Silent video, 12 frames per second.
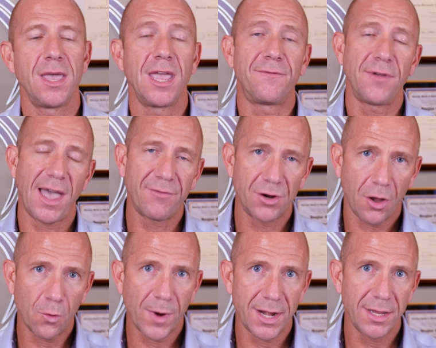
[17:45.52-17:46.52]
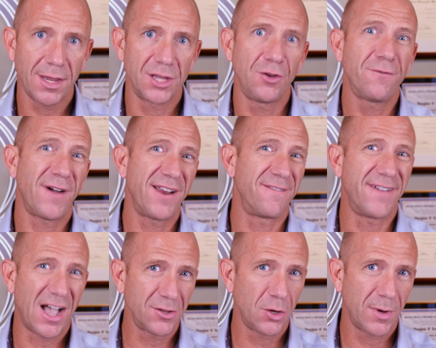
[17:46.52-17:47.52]
If you haven't already and you find
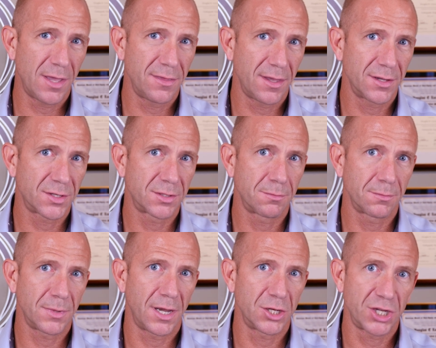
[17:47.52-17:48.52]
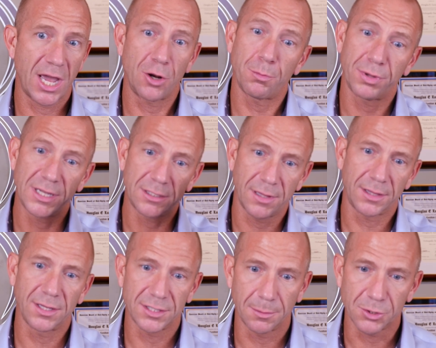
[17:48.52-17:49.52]
value in this uh, channel, please click
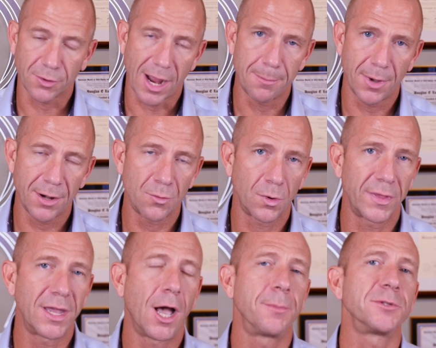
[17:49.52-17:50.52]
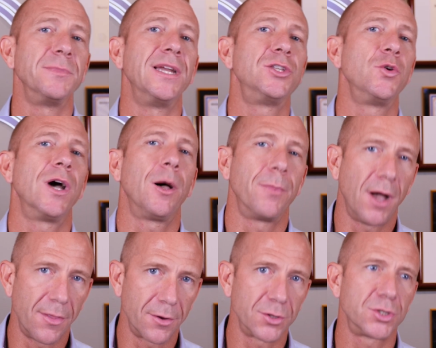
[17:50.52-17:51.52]
the subscribe button. It really helps me to help
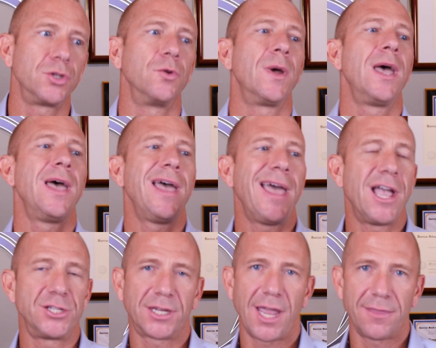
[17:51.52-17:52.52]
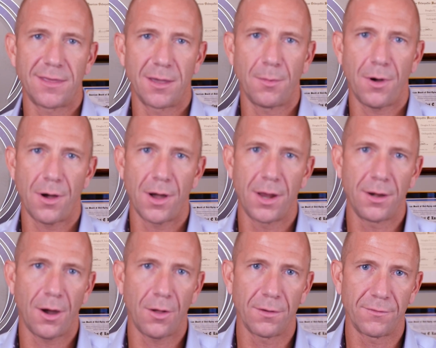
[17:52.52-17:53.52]
others to educate them on
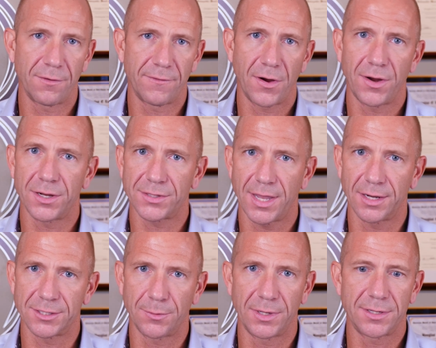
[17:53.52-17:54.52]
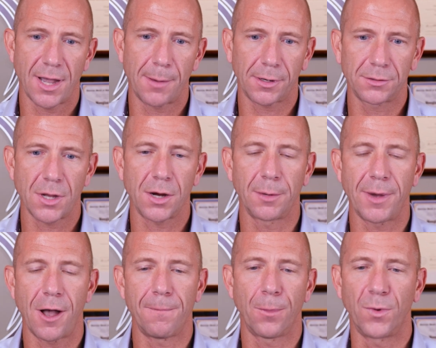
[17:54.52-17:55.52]
all of the various things that we talk, talk
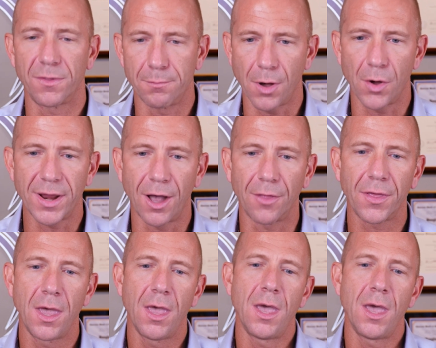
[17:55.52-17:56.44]
about with bone health.